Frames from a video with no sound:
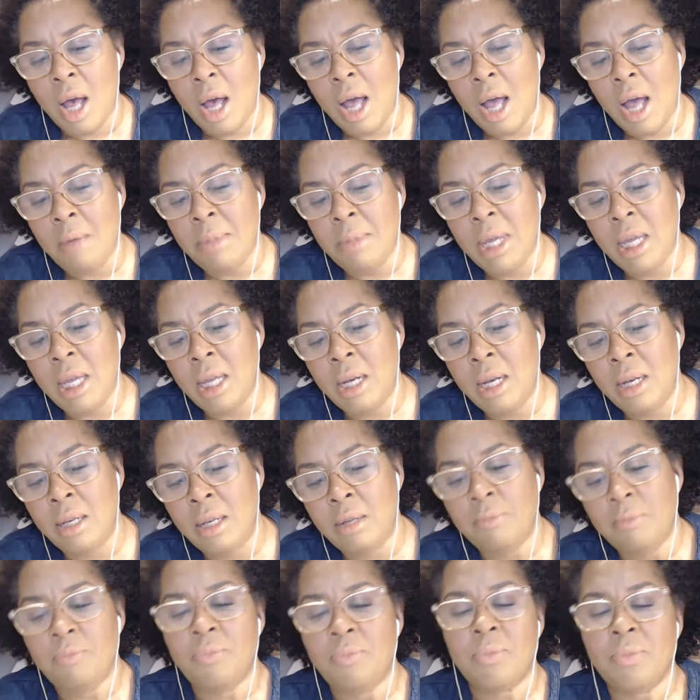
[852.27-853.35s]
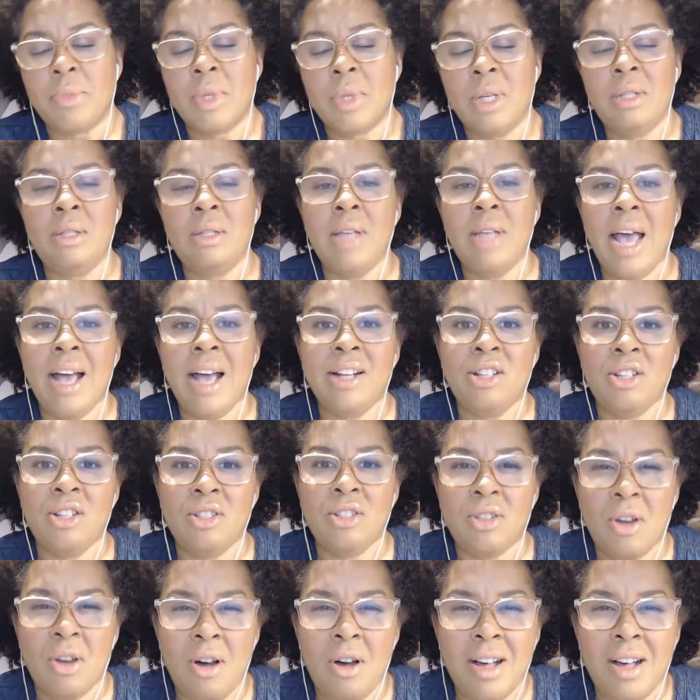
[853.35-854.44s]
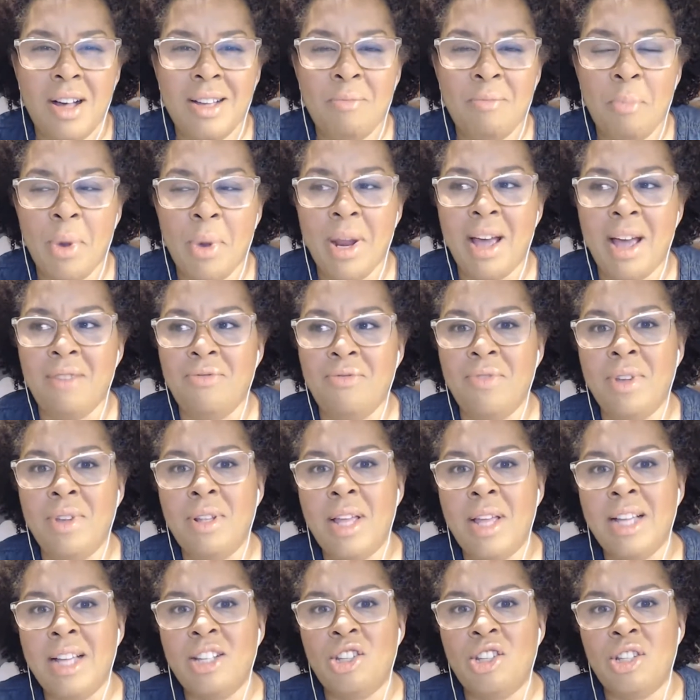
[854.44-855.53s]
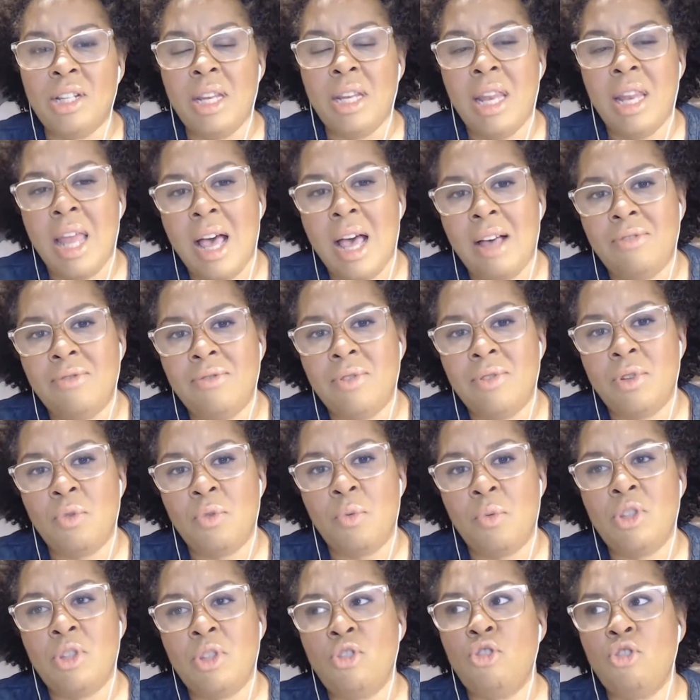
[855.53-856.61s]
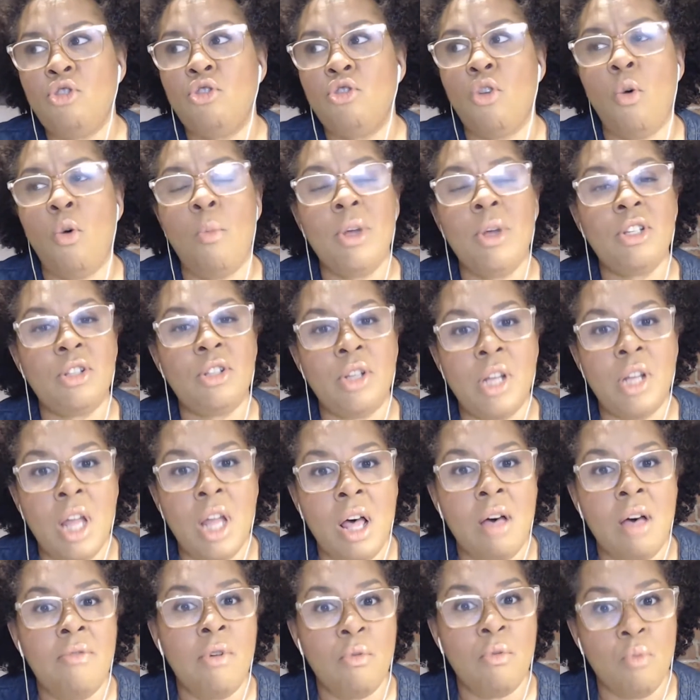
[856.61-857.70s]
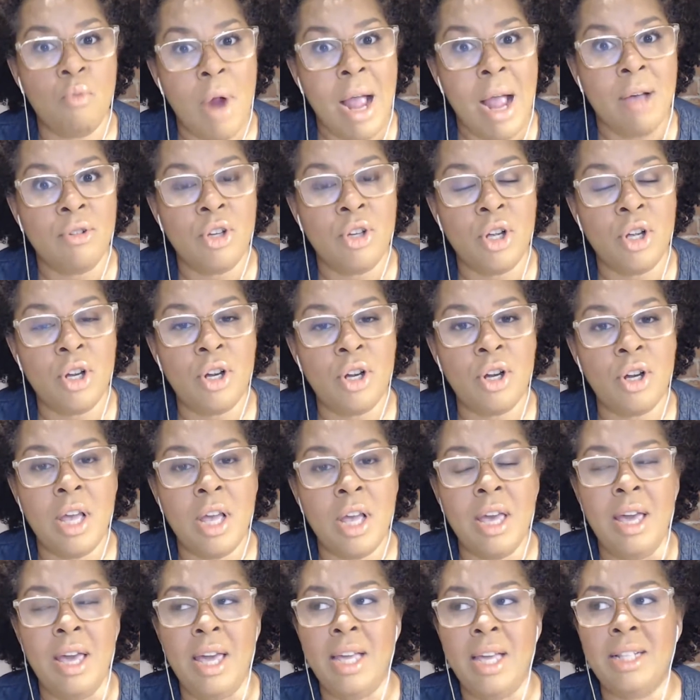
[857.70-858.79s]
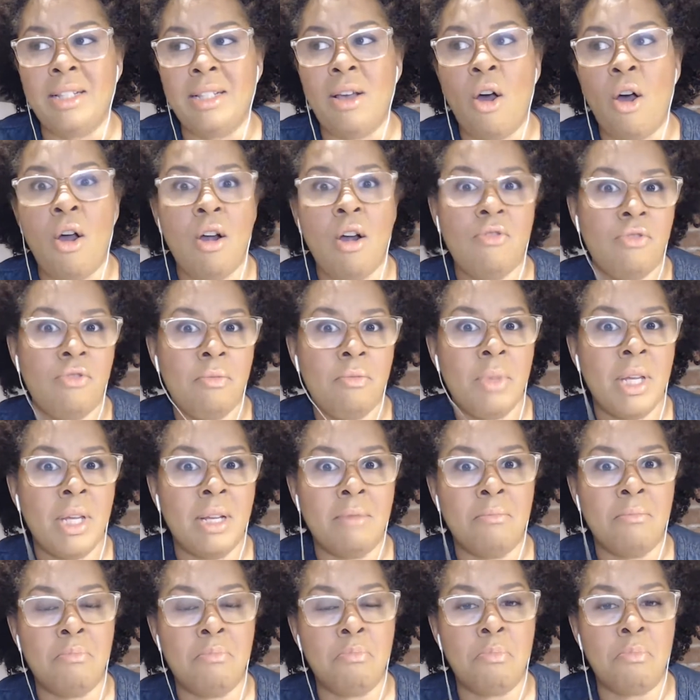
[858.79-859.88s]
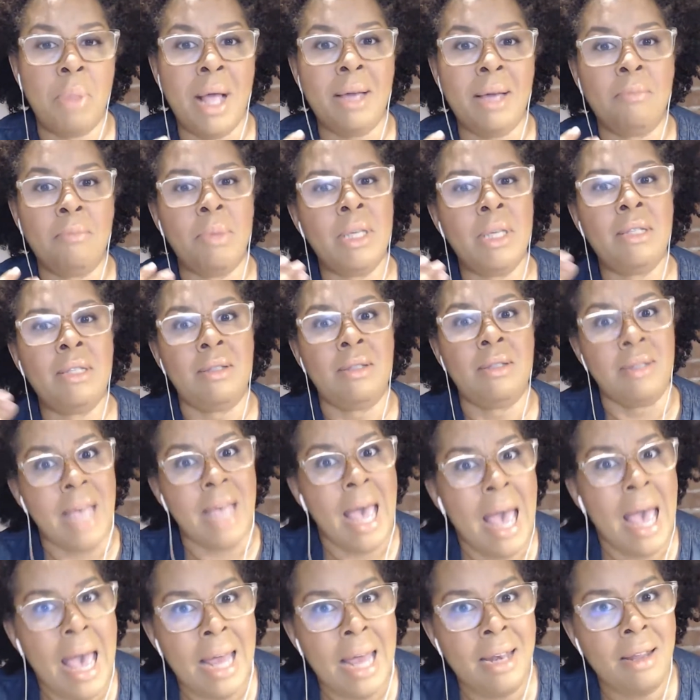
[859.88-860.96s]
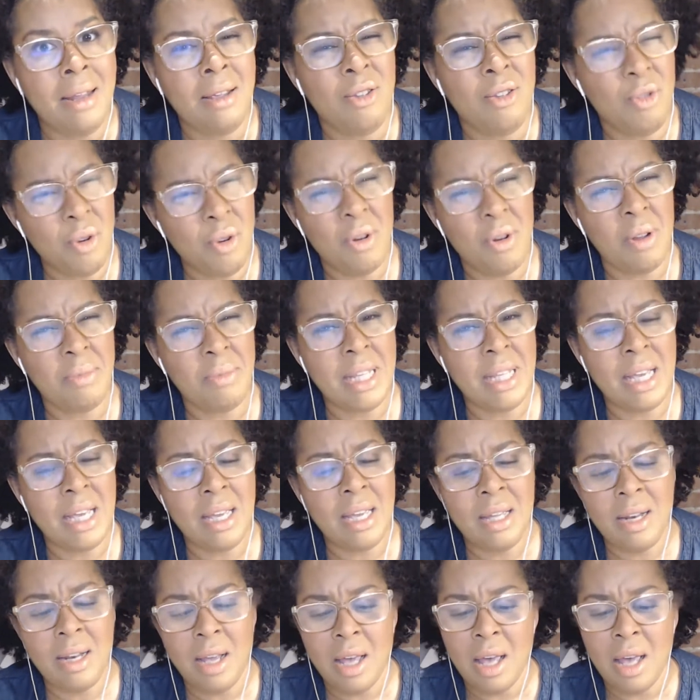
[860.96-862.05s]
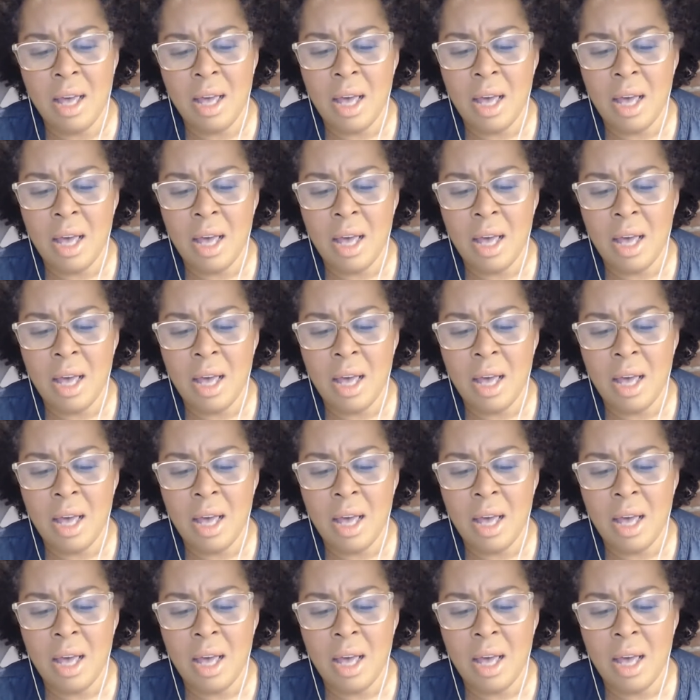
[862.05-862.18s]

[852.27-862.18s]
I mean, it's sad she's gone, but I feel like she left with so much love around her. It's hard for me to like be sad. You know what I'm saying?